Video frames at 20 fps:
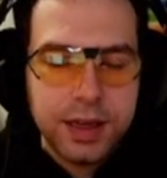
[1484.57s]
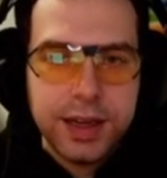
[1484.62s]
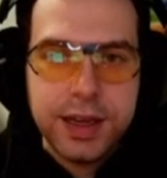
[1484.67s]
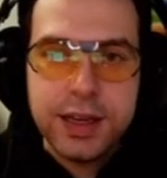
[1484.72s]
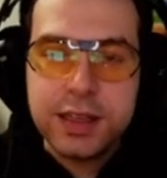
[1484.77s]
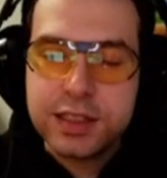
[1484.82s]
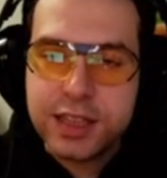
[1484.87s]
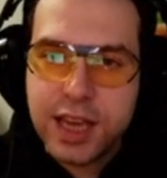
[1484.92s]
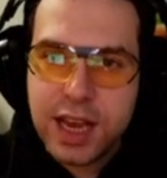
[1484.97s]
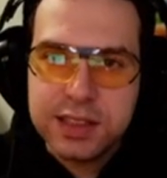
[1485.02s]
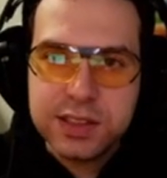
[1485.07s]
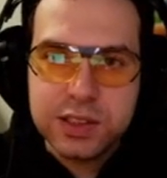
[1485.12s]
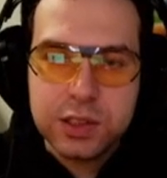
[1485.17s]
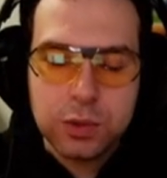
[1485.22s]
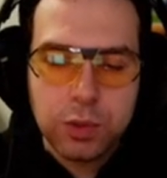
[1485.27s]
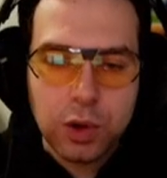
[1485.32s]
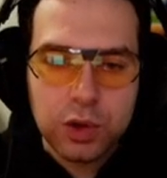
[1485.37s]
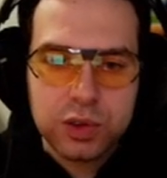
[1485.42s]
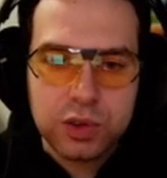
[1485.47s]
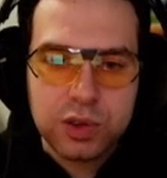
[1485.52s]
In case you
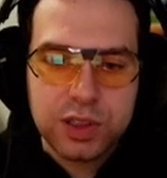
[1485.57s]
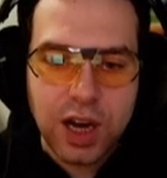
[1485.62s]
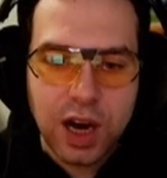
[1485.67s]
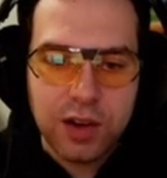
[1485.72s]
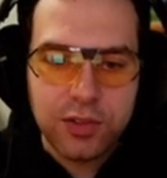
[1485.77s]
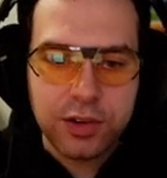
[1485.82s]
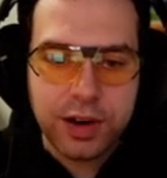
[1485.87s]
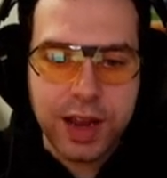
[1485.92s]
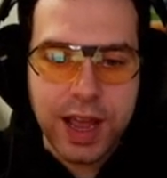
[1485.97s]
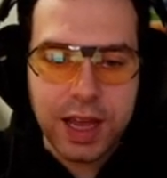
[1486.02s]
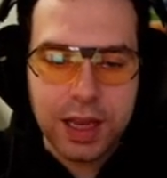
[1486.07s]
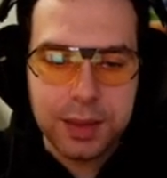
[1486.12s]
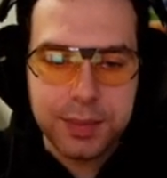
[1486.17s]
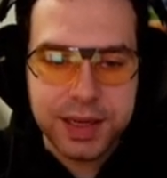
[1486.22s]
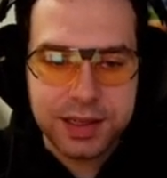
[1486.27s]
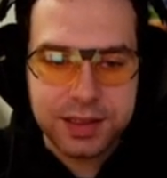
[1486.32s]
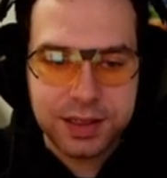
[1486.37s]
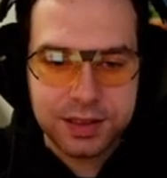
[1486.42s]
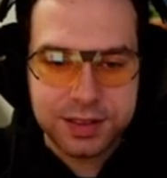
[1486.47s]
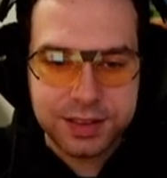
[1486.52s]
want to cover
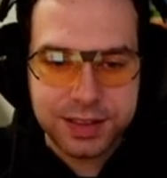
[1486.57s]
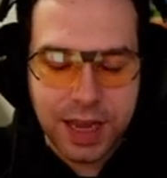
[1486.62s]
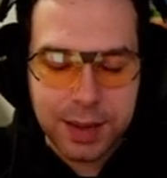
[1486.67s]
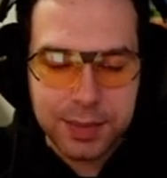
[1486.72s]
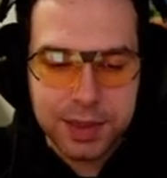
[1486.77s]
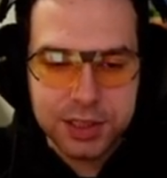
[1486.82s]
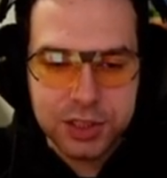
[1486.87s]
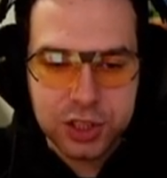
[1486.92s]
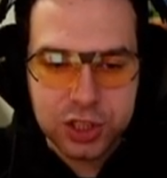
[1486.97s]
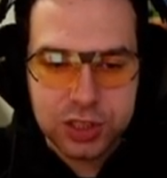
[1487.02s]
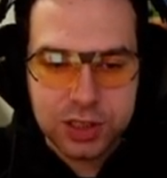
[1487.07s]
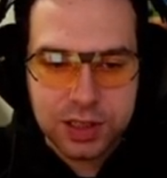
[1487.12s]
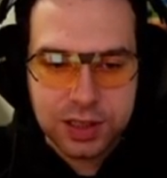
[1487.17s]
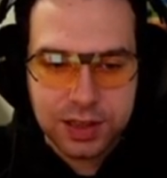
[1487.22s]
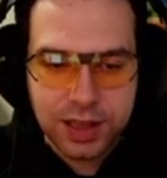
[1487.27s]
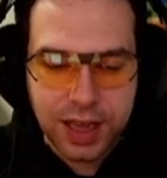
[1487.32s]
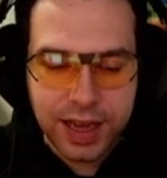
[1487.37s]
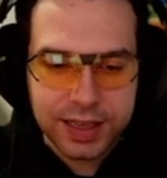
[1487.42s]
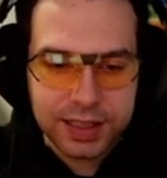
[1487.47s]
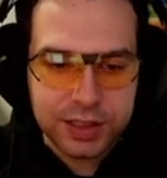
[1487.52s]
elemental damage,
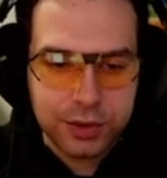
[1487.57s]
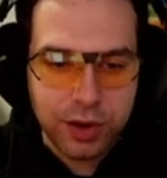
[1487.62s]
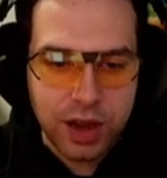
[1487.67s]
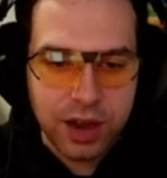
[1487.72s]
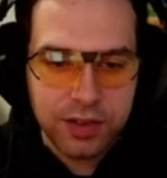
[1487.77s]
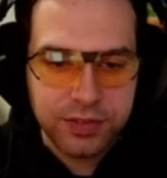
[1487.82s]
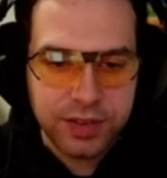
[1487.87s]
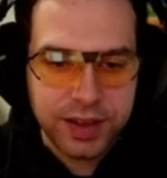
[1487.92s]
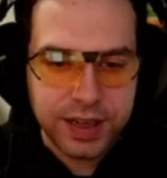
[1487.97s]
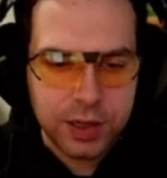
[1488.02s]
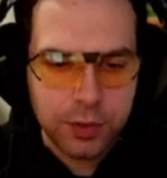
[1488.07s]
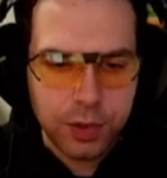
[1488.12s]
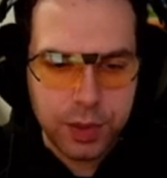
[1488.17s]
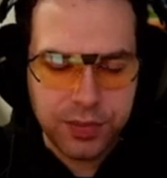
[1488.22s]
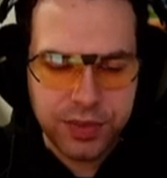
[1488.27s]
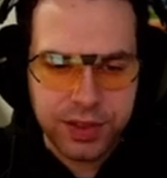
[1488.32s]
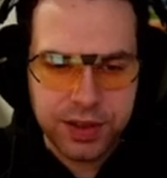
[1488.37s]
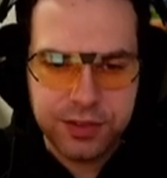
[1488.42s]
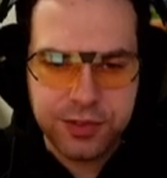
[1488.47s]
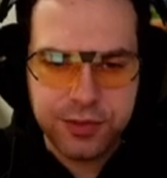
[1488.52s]
like you have
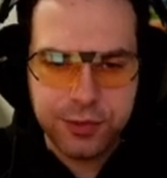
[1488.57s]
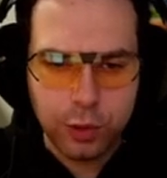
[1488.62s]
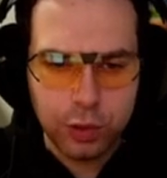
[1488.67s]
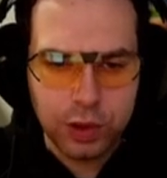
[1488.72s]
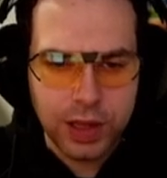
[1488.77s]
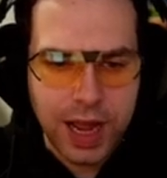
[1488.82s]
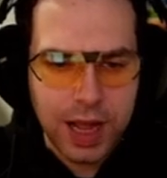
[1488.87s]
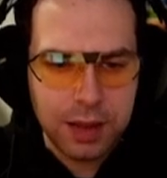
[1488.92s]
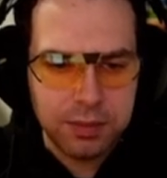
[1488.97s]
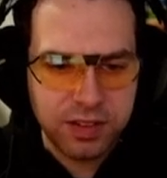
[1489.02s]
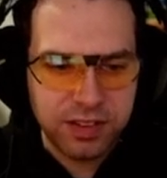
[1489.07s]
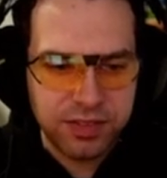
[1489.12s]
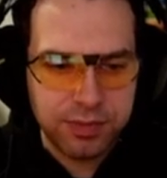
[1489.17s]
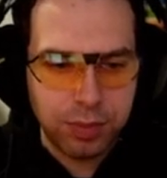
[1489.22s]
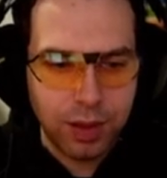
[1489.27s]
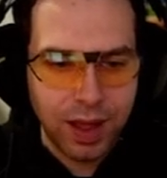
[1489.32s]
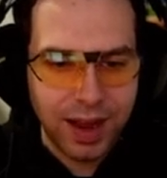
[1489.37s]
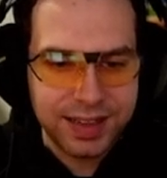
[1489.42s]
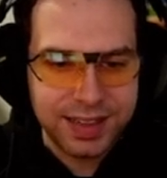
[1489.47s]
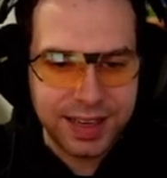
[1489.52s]
equipped the full helm with
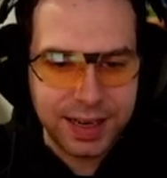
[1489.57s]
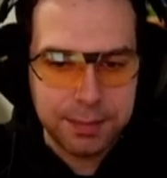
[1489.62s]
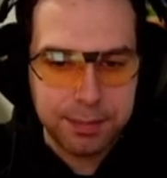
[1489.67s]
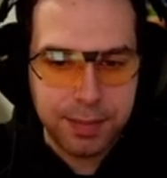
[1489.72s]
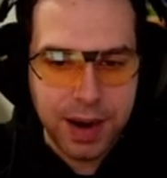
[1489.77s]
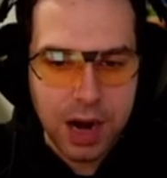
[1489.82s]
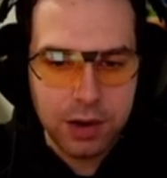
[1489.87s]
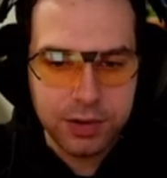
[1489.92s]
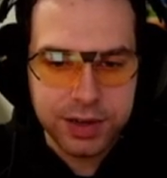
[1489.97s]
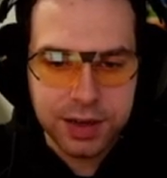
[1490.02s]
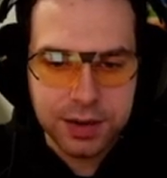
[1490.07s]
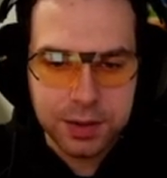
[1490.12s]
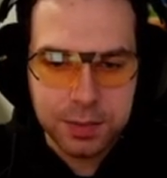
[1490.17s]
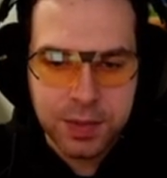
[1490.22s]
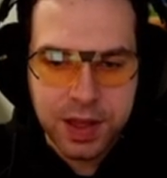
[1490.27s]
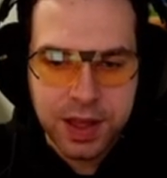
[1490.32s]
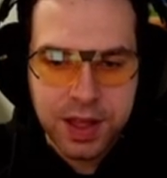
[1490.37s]
blinding barrier,